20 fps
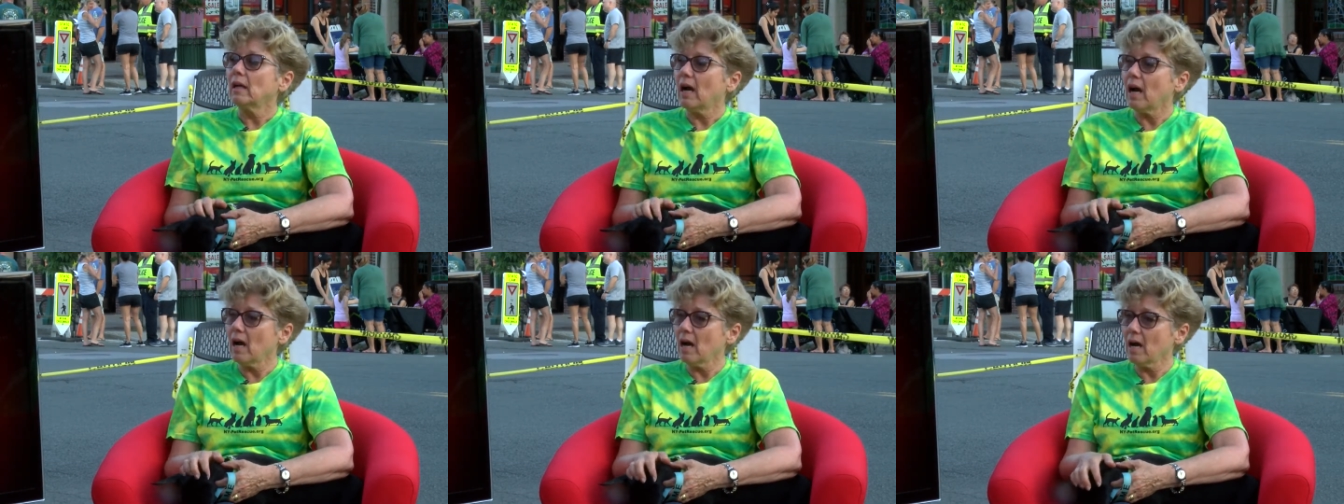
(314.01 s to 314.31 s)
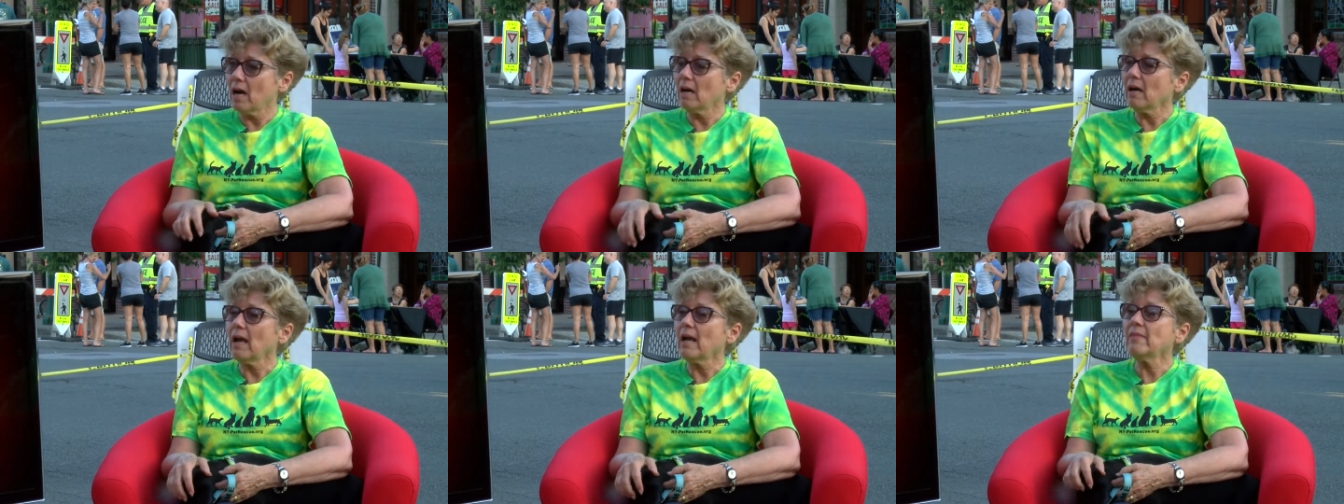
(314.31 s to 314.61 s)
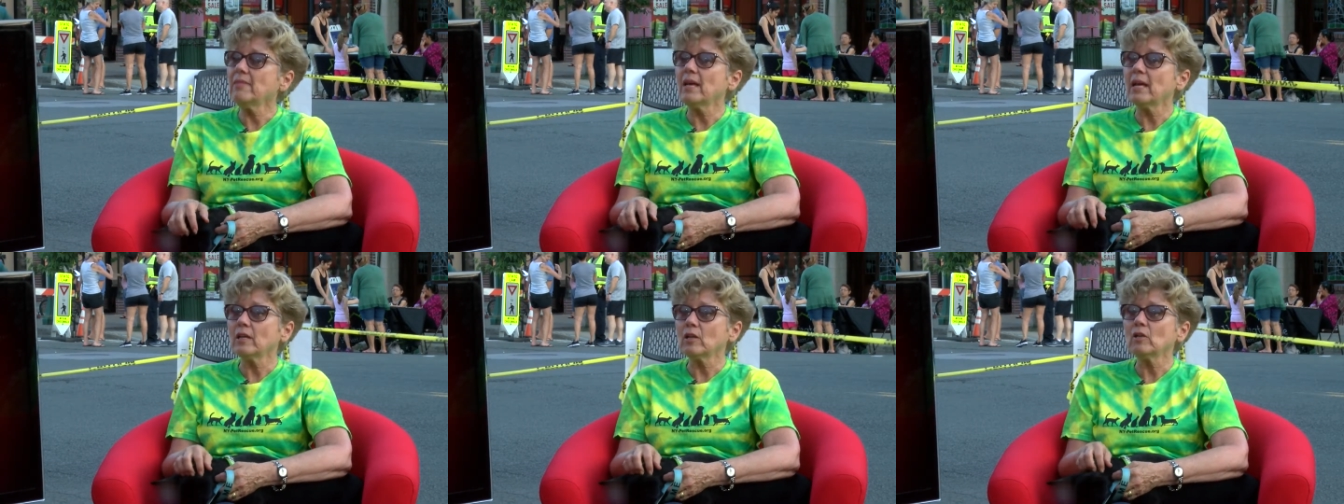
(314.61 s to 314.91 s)

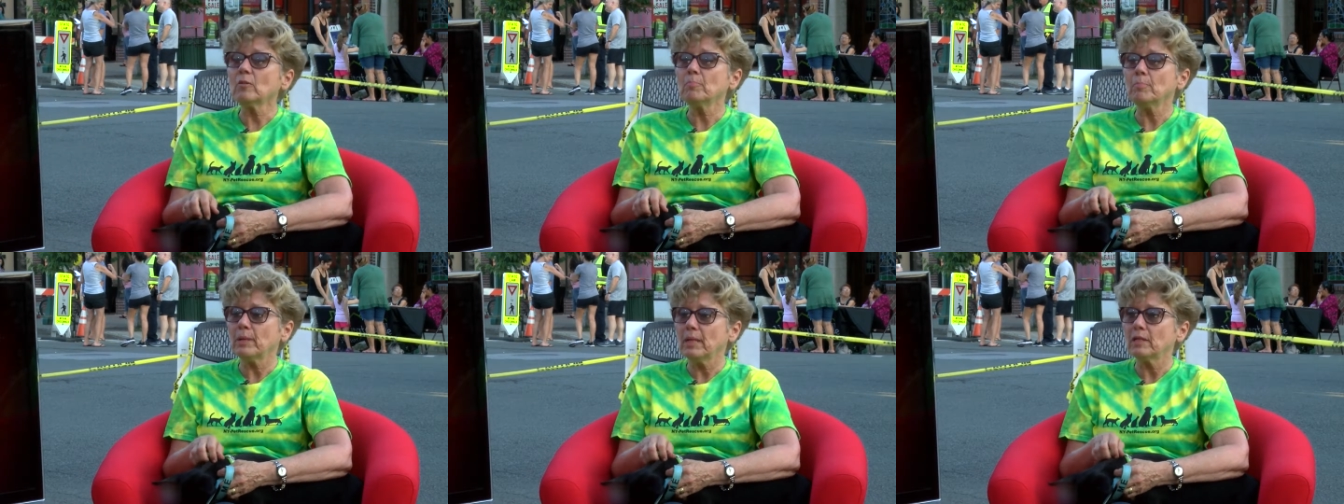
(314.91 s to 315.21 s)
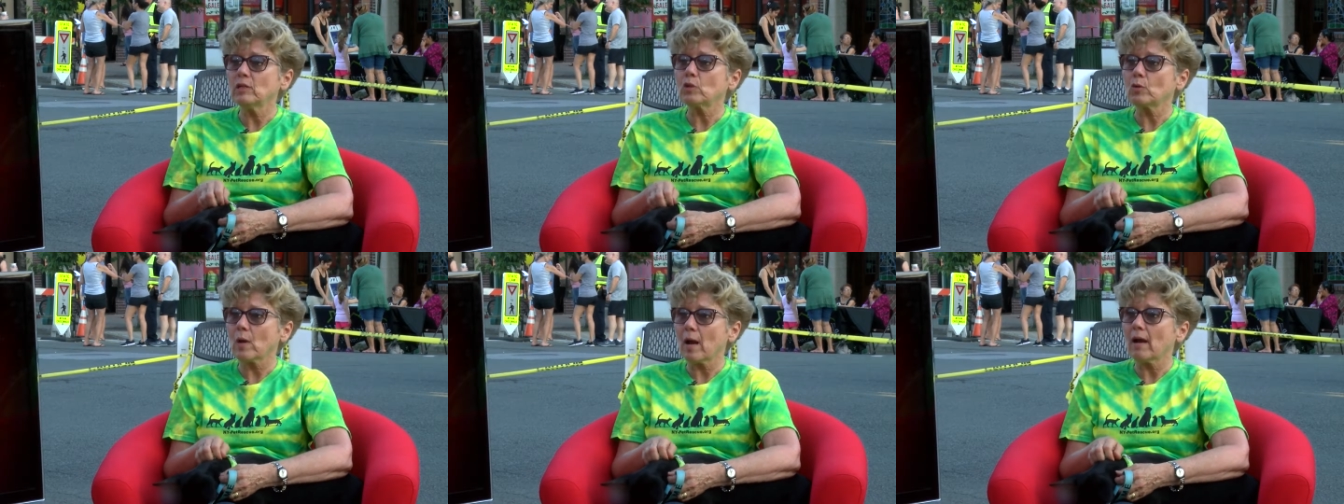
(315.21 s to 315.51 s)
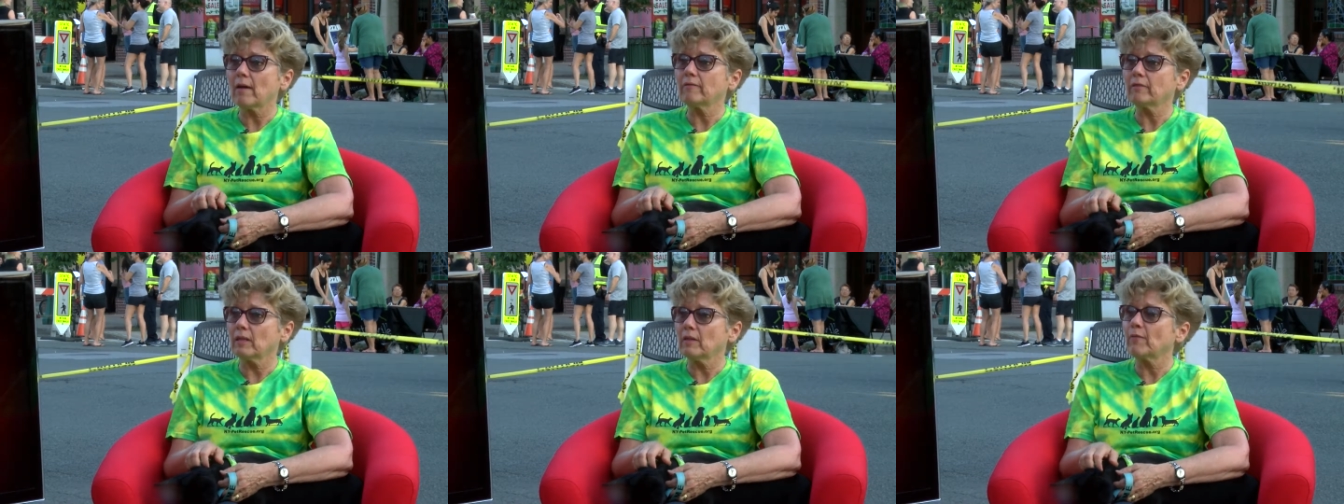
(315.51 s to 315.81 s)
And they could be
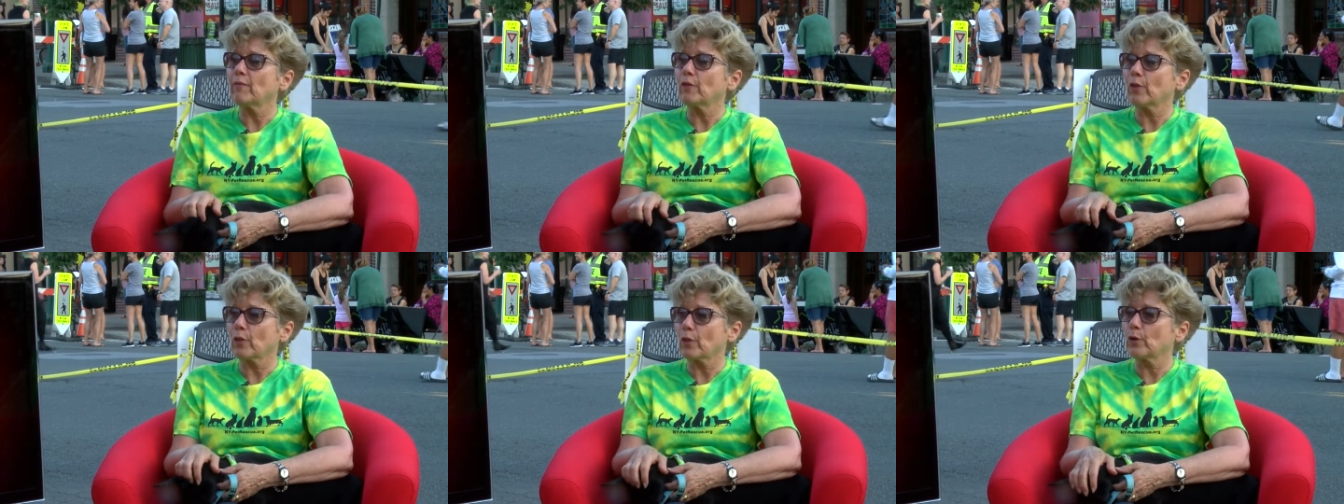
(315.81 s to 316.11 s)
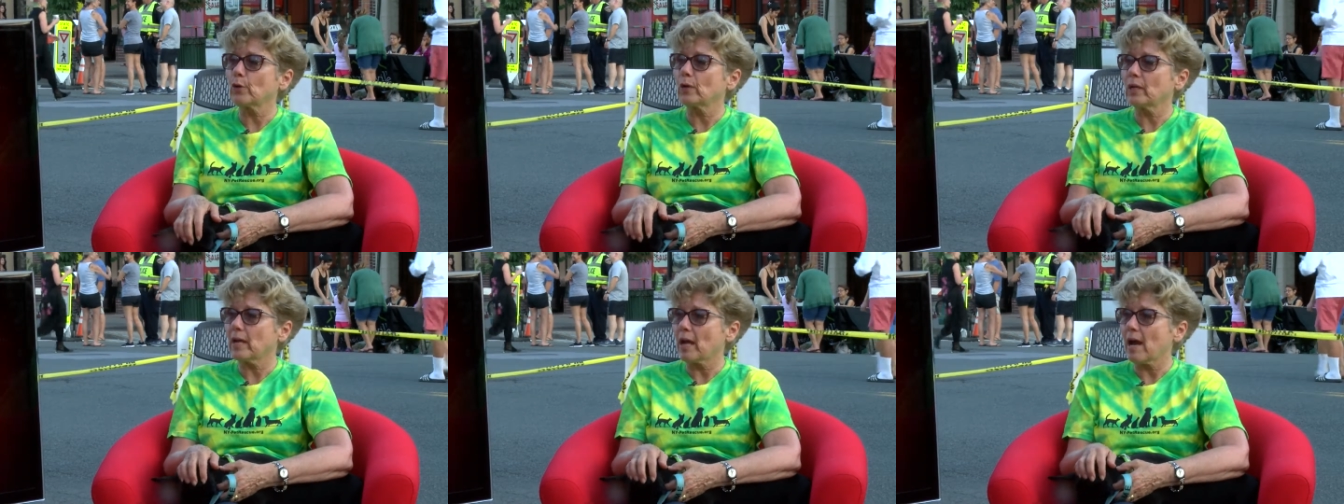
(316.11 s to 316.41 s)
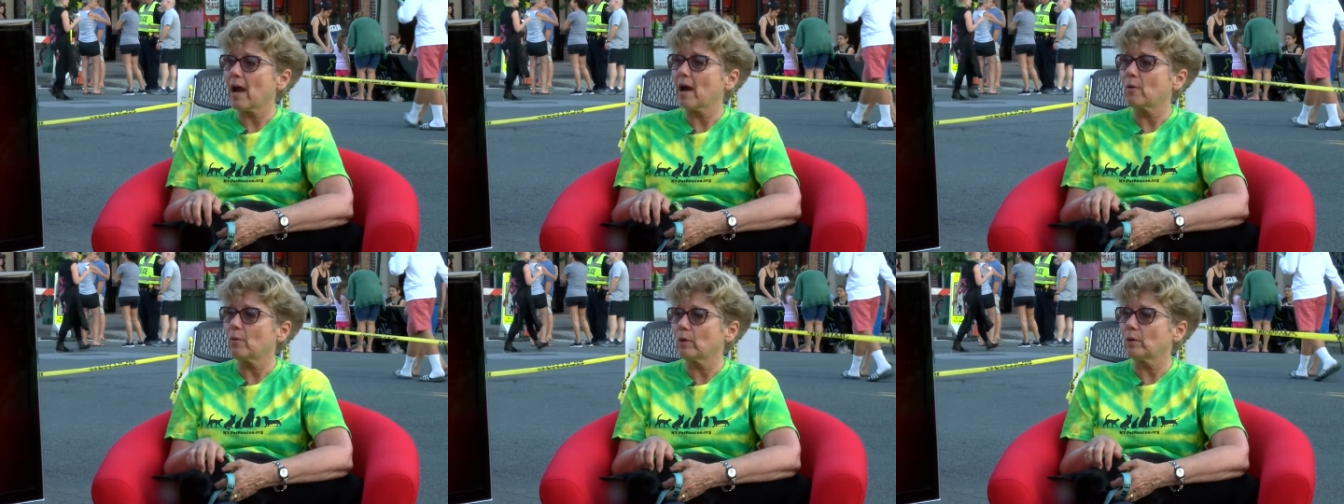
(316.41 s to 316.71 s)
traveling for 30
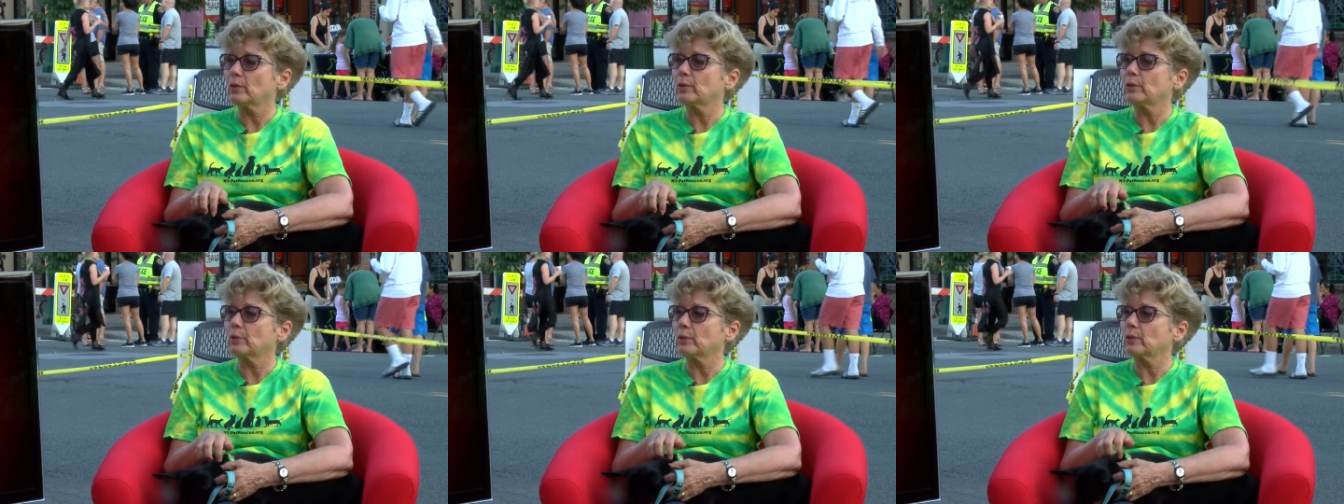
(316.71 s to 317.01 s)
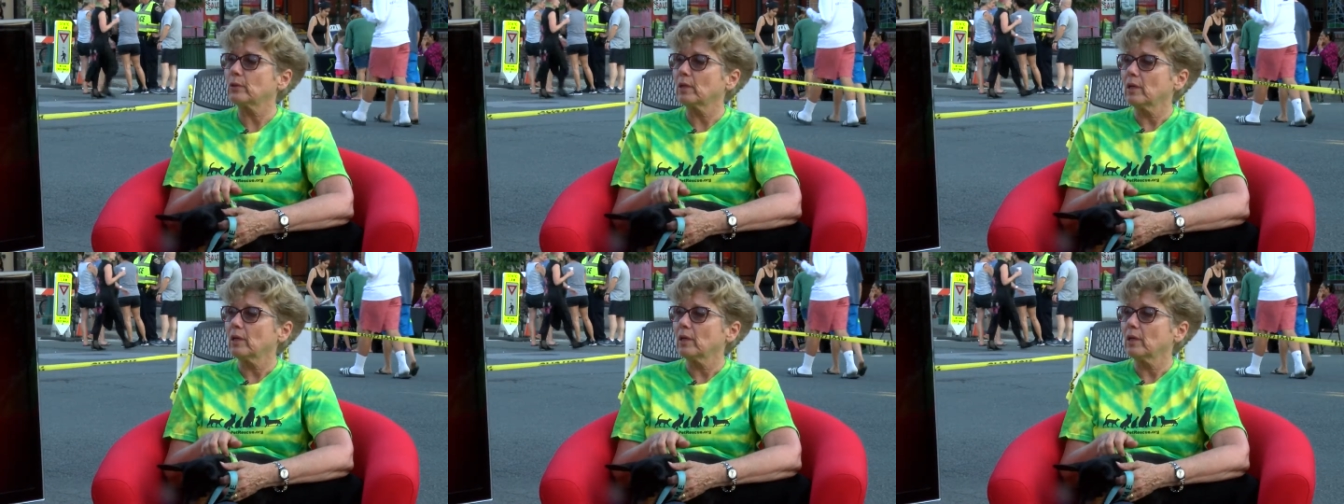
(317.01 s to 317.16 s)
hours.